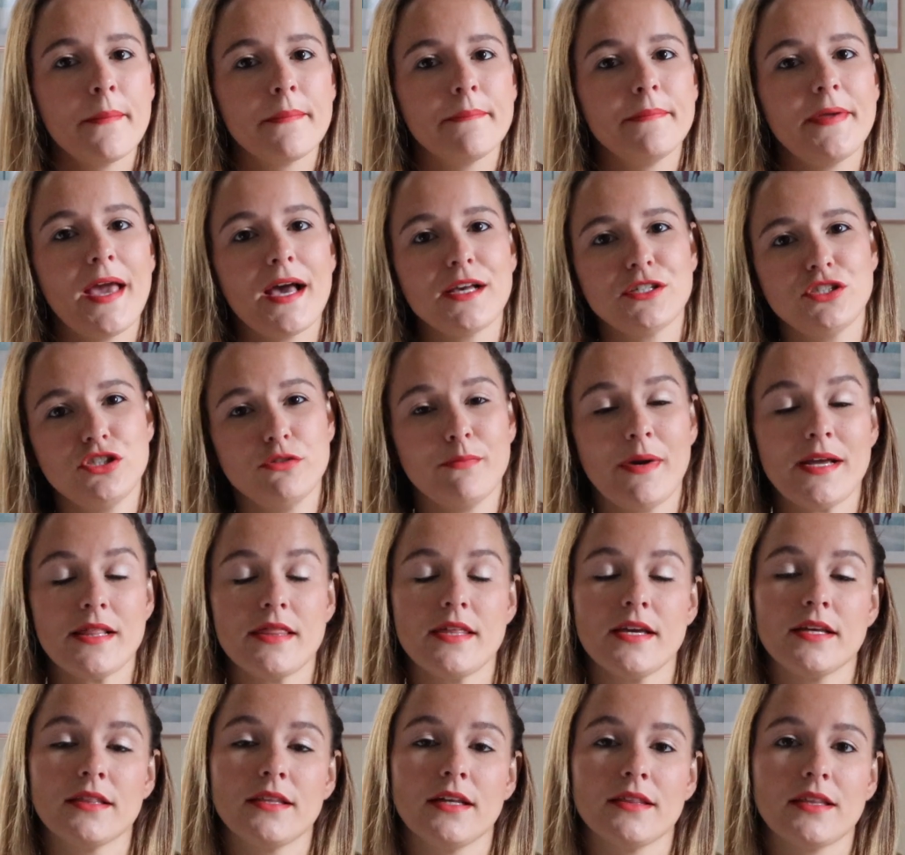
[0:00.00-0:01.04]
Yes, you might
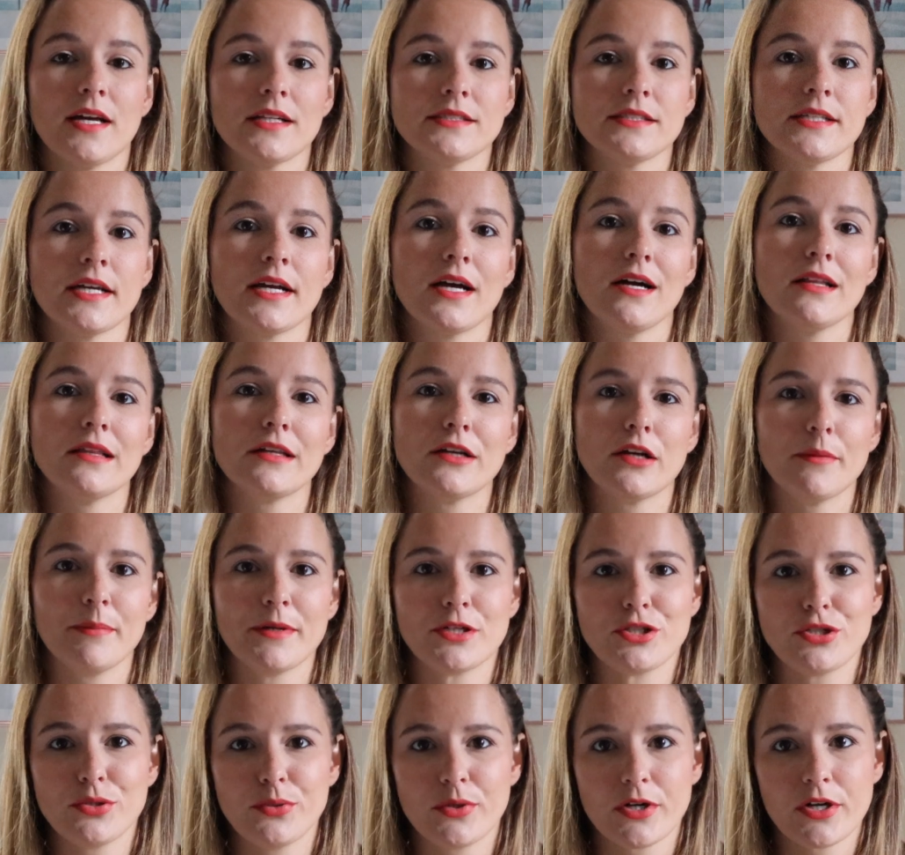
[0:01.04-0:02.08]
think that that's like a little
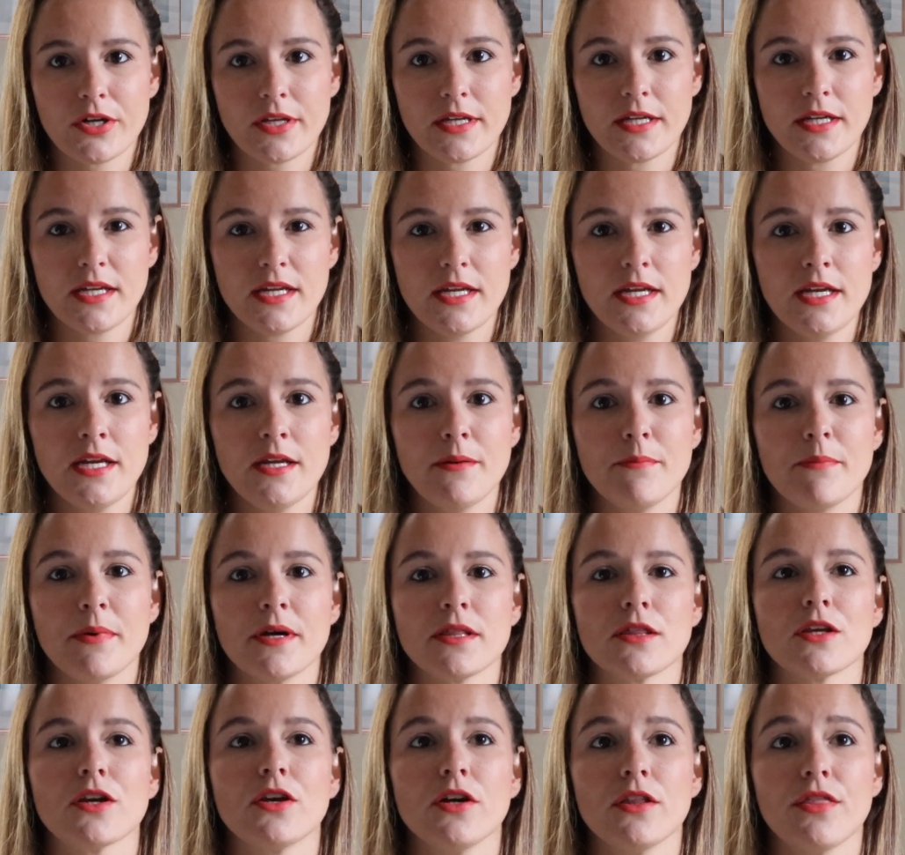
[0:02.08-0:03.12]
bit too early to eat,
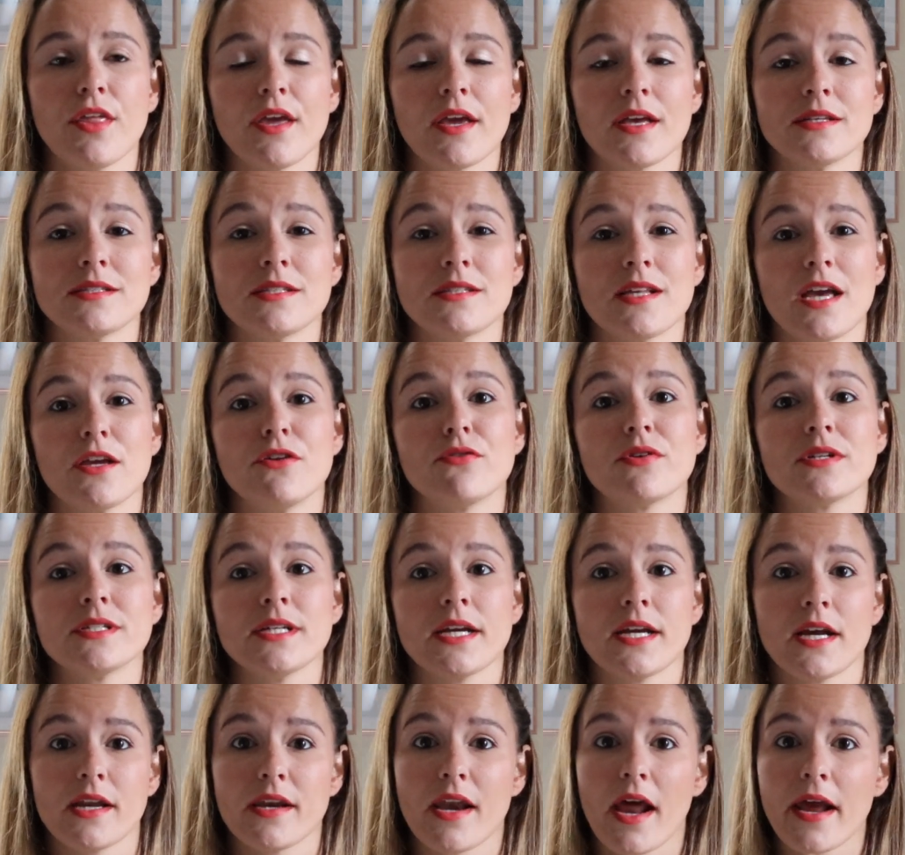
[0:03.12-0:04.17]
but the good thing is that you can
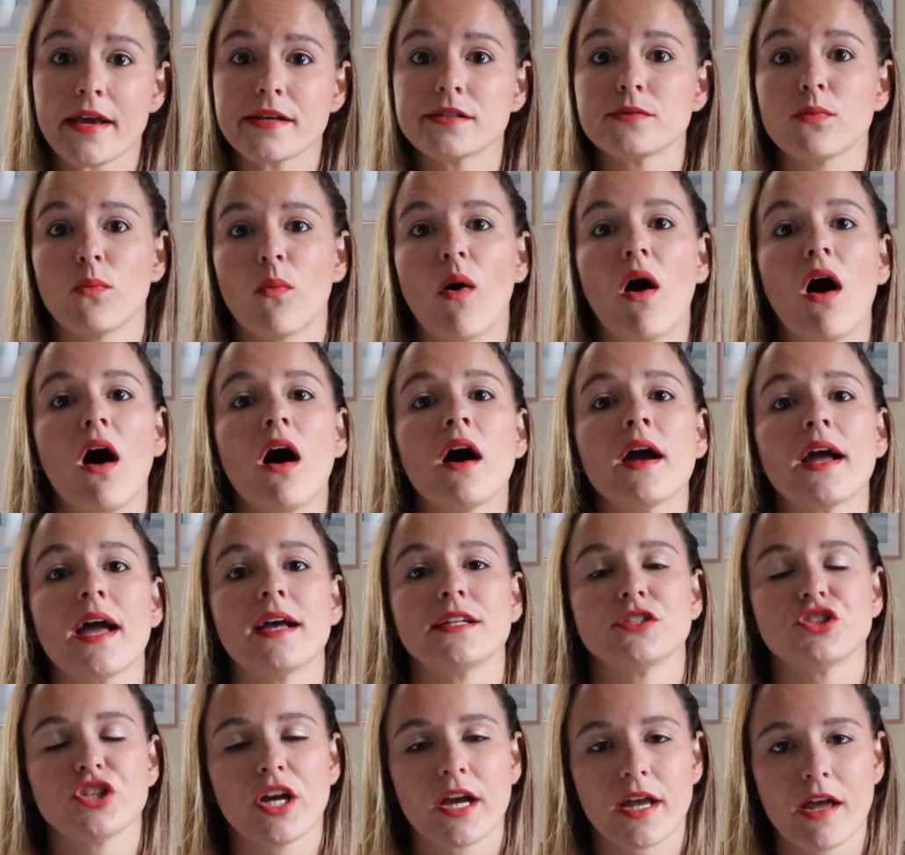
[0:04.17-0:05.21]
take a nice walk
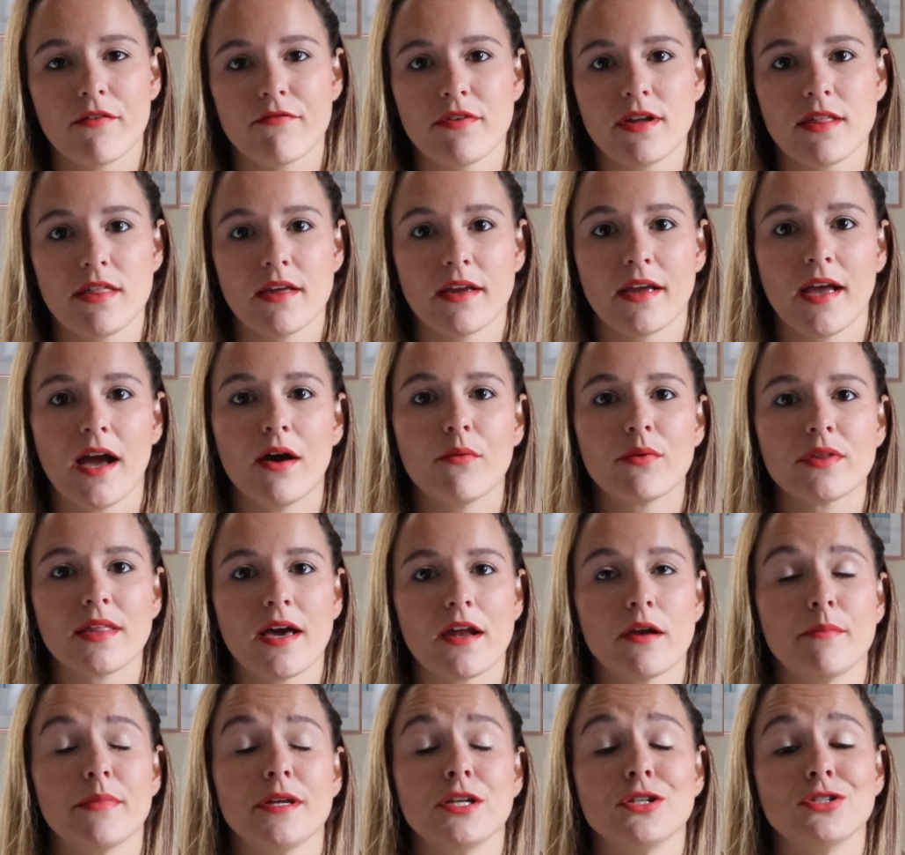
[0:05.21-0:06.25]
and check everything out without
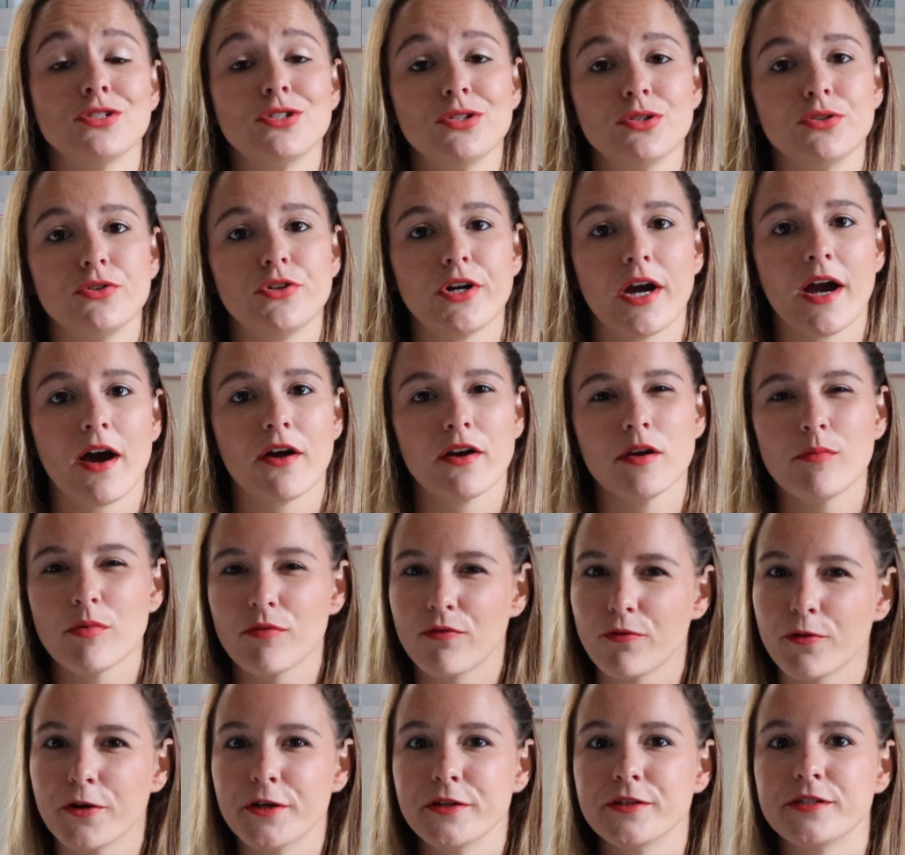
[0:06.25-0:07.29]
it being too crowded
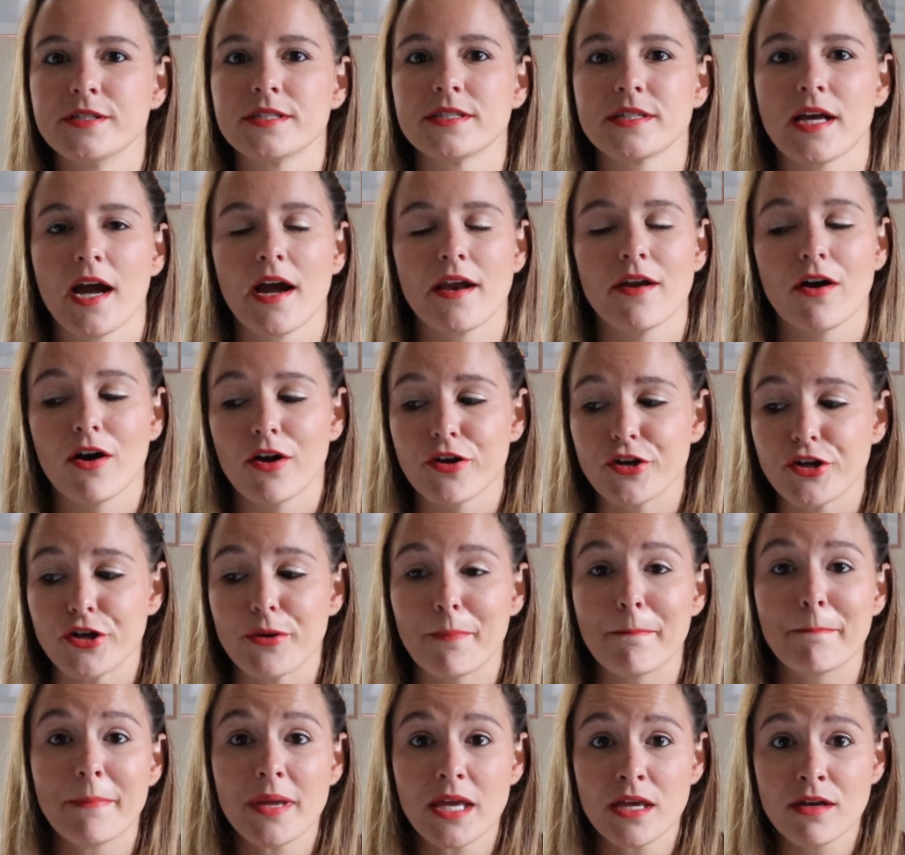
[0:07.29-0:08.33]
before you decide on your
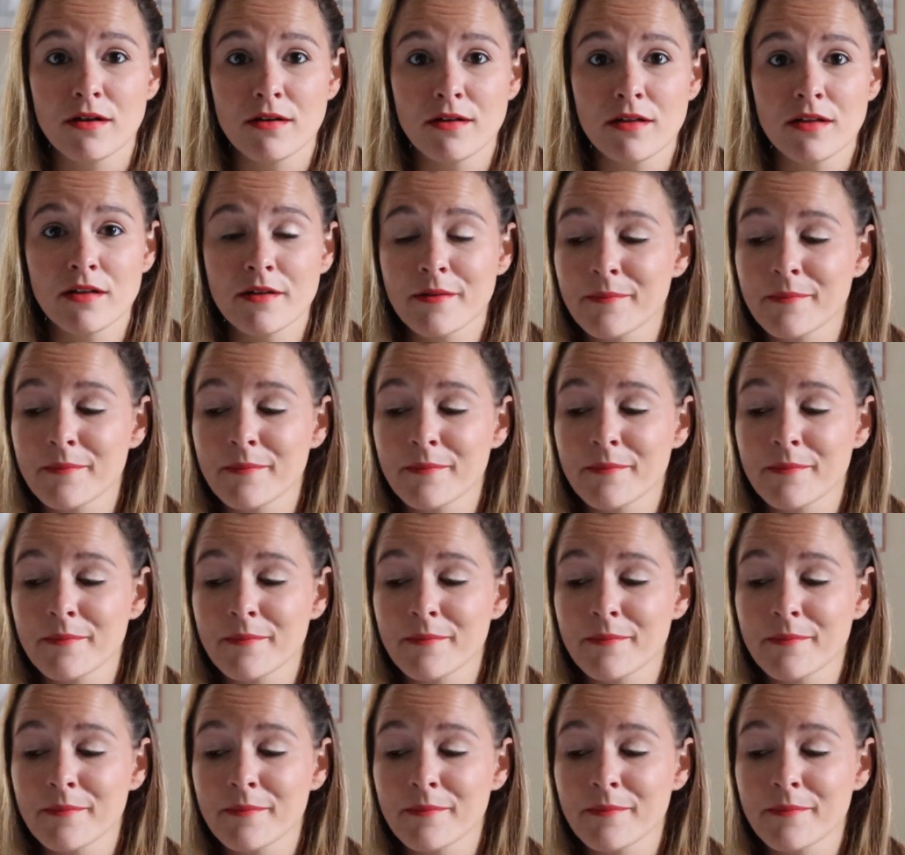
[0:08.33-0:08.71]
meal.